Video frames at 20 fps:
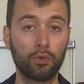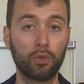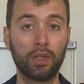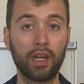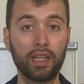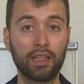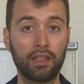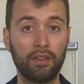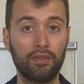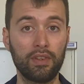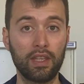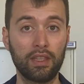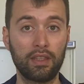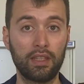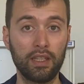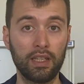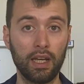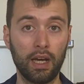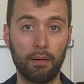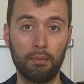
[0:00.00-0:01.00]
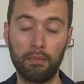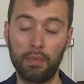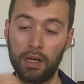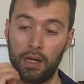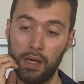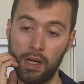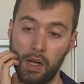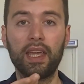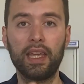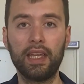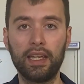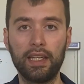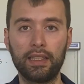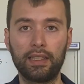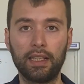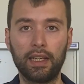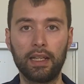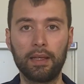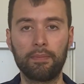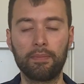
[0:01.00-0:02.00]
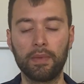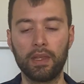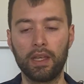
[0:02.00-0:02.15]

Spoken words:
to get a VAT number in Italy.